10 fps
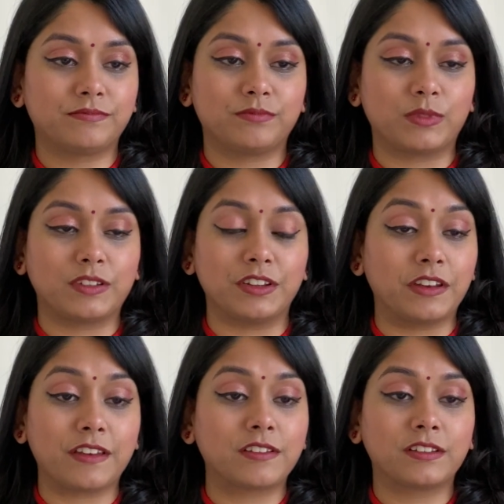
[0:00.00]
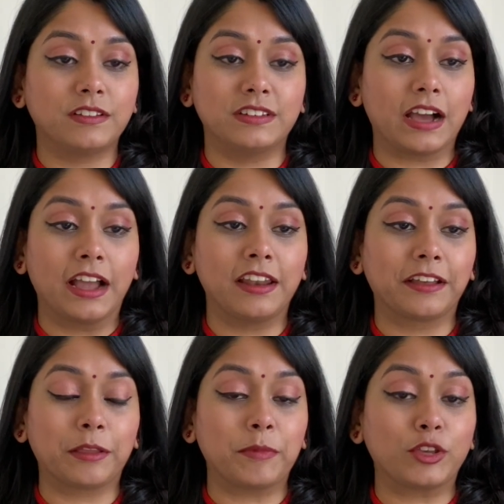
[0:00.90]
didn't die like
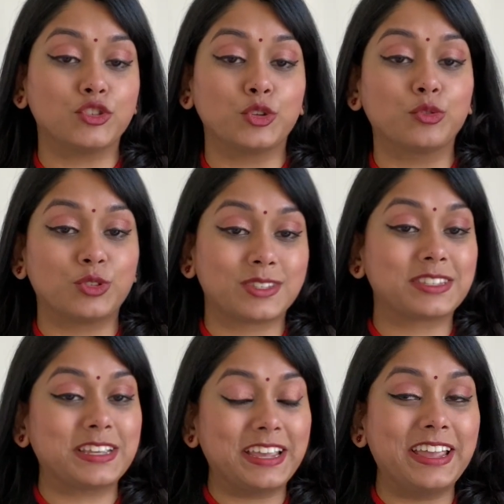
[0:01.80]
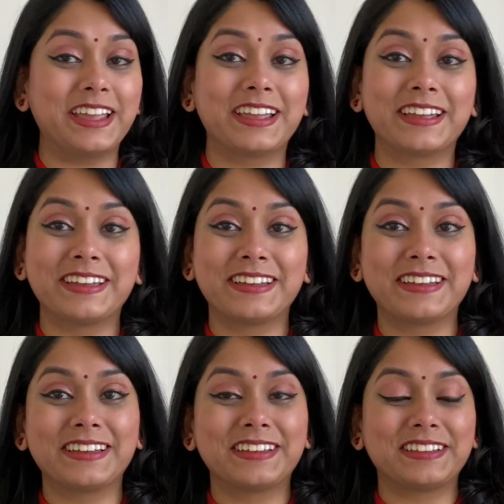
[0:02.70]
that, because you could see
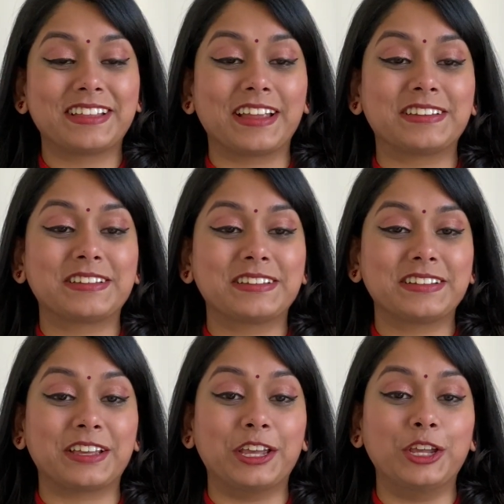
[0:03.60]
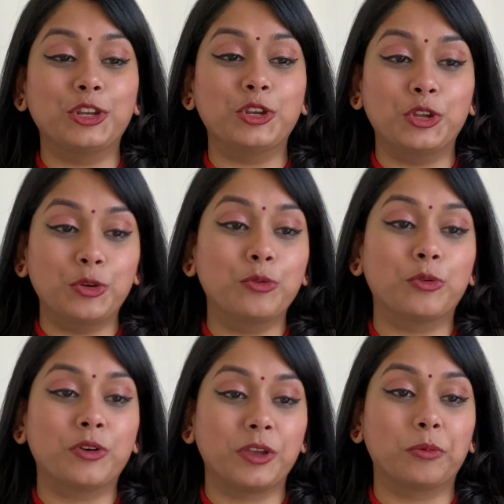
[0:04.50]
that he
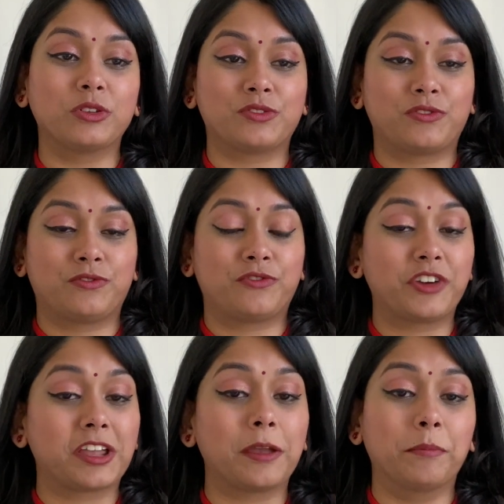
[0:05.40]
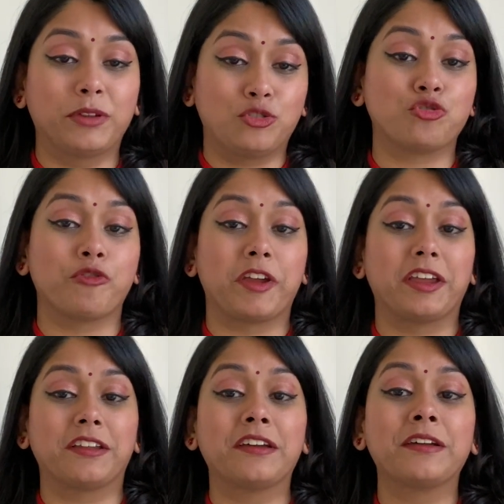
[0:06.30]
knew he was freaking betrayed,